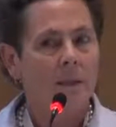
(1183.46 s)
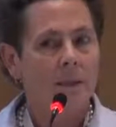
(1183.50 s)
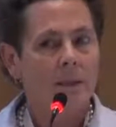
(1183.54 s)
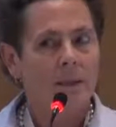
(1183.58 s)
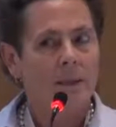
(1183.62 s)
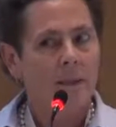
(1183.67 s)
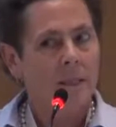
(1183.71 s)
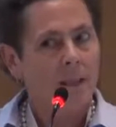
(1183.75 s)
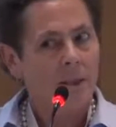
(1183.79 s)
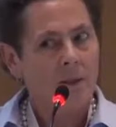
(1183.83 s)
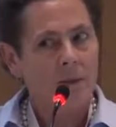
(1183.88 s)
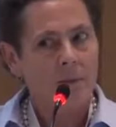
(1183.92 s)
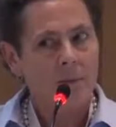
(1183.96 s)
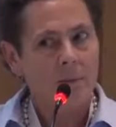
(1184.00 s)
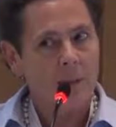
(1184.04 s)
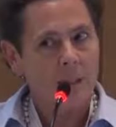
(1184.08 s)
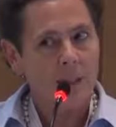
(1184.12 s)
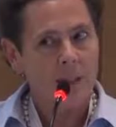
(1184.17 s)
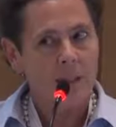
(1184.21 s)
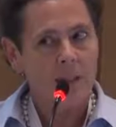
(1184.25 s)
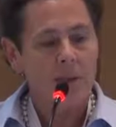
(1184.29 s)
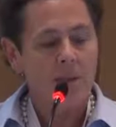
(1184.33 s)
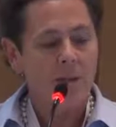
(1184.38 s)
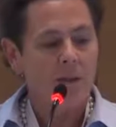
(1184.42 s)
The other
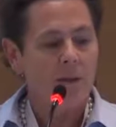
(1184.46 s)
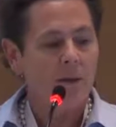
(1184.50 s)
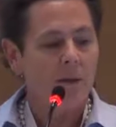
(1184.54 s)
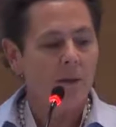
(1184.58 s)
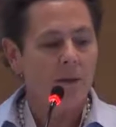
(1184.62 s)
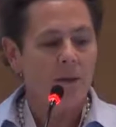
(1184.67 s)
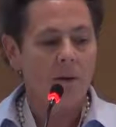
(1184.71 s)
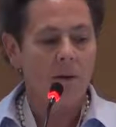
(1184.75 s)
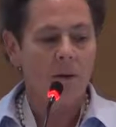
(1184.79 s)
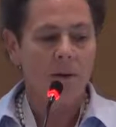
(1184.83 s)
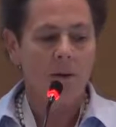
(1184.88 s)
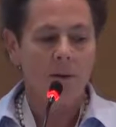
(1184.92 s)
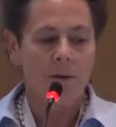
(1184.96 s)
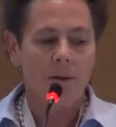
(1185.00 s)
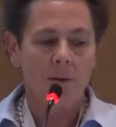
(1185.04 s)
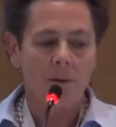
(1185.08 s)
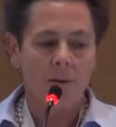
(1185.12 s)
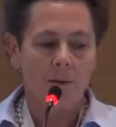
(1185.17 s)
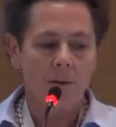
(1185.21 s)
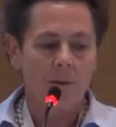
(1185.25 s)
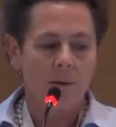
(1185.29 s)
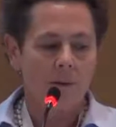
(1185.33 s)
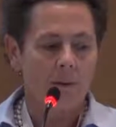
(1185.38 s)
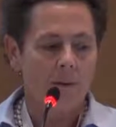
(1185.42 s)
risks are
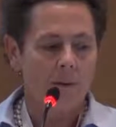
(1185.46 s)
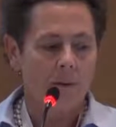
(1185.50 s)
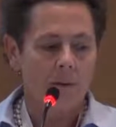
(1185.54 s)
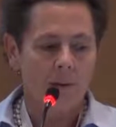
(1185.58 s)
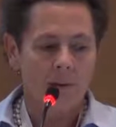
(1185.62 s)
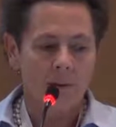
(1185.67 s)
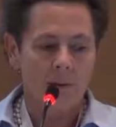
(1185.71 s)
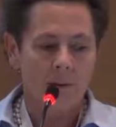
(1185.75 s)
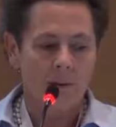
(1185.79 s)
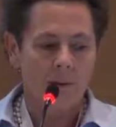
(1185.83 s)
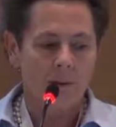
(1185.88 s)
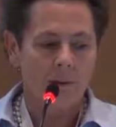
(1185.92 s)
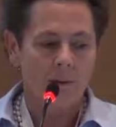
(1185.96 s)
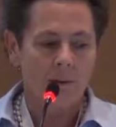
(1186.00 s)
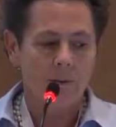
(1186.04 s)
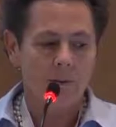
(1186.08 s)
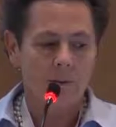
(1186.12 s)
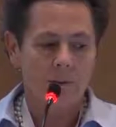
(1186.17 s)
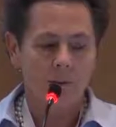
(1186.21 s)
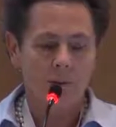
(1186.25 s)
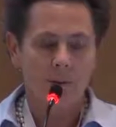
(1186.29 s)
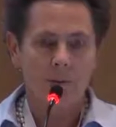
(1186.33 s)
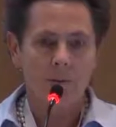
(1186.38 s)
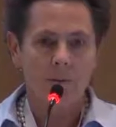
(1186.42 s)
there
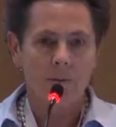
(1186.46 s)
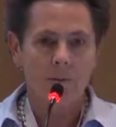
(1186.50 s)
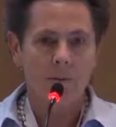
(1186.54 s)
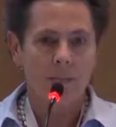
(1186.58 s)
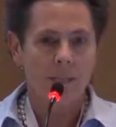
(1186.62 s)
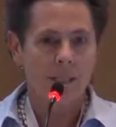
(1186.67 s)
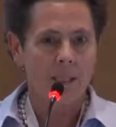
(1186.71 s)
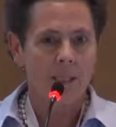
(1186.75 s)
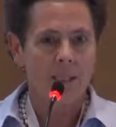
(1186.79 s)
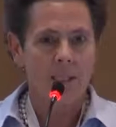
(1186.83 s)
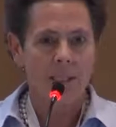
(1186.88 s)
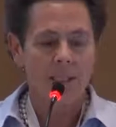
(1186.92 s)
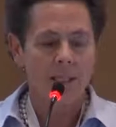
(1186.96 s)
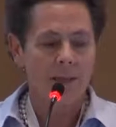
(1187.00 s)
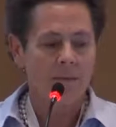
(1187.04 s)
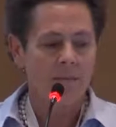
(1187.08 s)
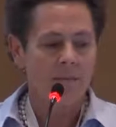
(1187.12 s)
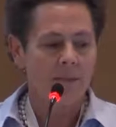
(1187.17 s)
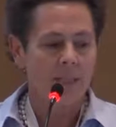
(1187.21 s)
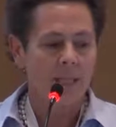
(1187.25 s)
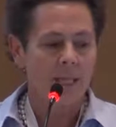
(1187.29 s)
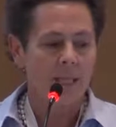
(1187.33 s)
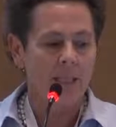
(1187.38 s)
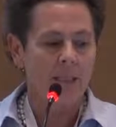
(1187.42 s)
wasn't enough
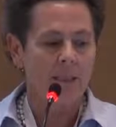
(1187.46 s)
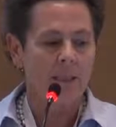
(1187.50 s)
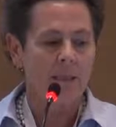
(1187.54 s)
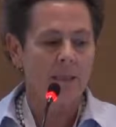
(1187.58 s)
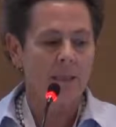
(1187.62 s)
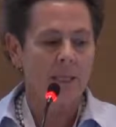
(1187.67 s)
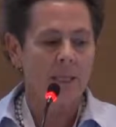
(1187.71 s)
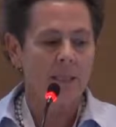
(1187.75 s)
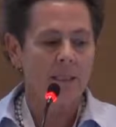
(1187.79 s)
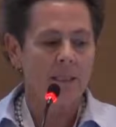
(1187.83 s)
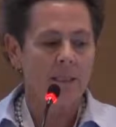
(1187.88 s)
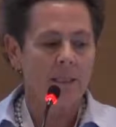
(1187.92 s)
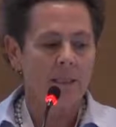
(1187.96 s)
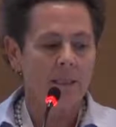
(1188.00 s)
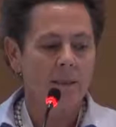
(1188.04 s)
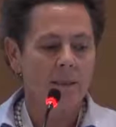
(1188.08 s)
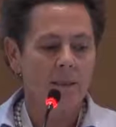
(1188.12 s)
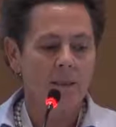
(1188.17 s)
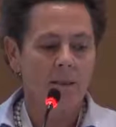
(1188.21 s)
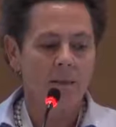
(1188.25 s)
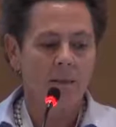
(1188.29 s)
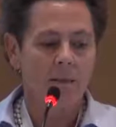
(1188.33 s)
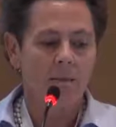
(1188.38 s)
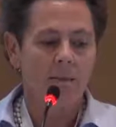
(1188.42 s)
data
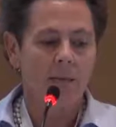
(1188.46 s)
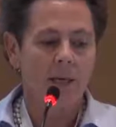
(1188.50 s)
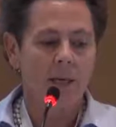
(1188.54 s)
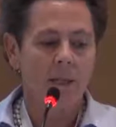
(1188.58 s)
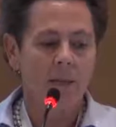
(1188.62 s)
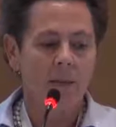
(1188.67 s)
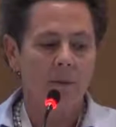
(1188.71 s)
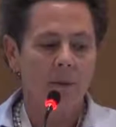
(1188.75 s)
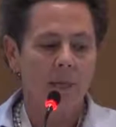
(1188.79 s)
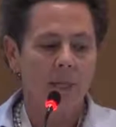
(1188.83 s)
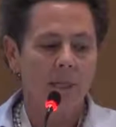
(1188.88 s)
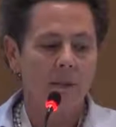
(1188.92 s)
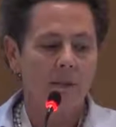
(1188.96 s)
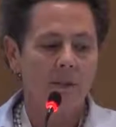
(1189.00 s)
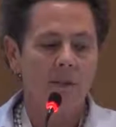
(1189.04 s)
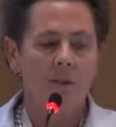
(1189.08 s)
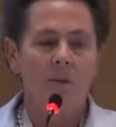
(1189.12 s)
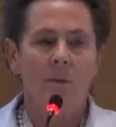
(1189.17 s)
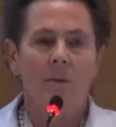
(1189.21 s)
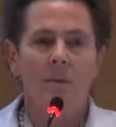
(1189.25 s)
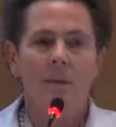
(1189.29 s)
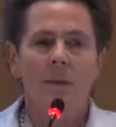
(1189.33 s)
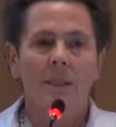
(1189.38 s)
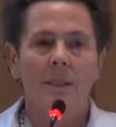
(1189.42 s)
collected to evaluate,
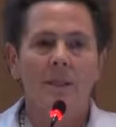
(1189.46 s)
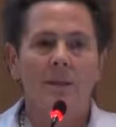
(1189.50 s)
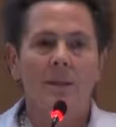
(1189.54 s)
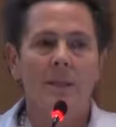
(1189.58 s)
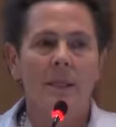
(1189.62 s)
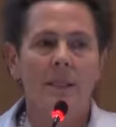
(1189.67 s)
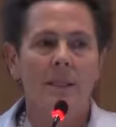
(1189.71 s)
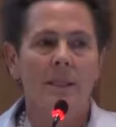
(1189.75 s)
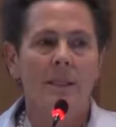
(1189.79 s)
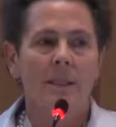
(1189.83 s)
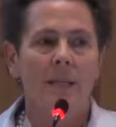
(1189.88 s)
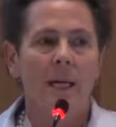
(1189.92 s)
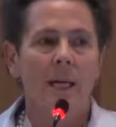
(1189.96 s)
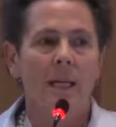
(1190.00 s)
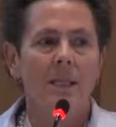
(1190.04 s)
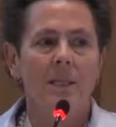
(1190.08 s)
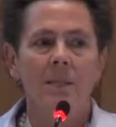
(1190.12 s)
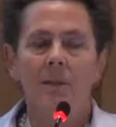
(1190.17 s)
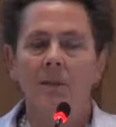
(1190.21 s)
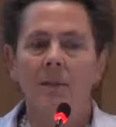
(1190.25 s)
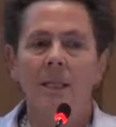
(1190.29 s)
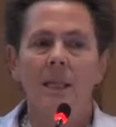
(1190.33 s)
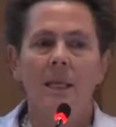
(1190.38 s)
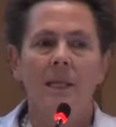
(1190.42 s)
so when you get done,
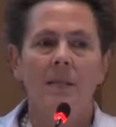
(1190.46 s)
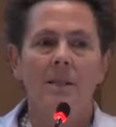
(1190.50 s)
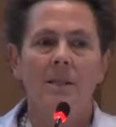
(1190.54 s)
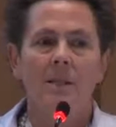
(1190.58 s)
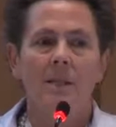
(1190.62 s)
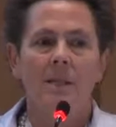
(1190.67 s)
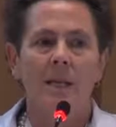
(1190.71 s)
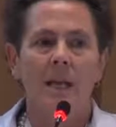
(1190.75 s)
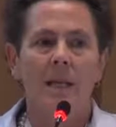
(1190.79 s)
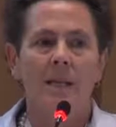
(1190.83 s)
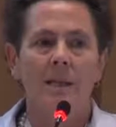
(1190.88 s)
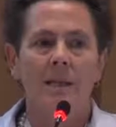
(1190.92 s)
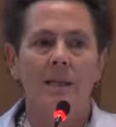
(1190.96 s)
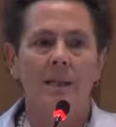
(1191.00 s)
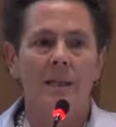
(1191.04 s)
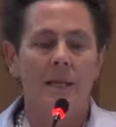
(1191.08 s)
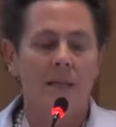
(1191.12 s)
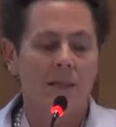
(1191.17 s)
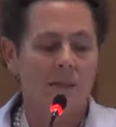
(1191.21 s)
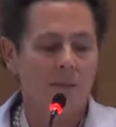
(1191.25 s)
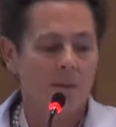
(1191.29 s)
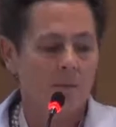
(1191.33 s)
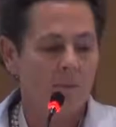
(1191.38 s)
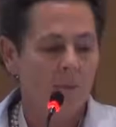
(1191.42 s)
you can't site the
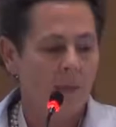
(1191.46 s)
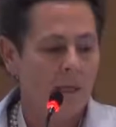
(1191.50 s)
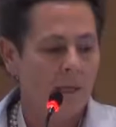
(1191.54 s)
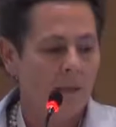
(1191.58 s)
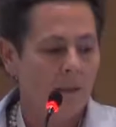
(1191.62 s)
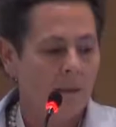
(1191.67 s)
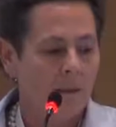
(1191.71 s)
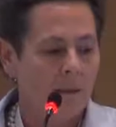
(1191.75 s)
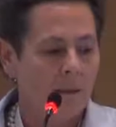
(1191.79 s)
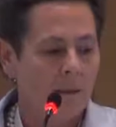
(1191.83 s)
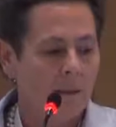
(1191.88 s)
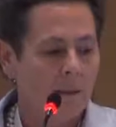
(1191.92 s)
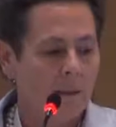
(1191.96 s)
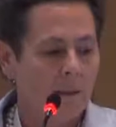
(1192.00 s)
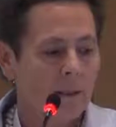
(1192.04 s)
next well.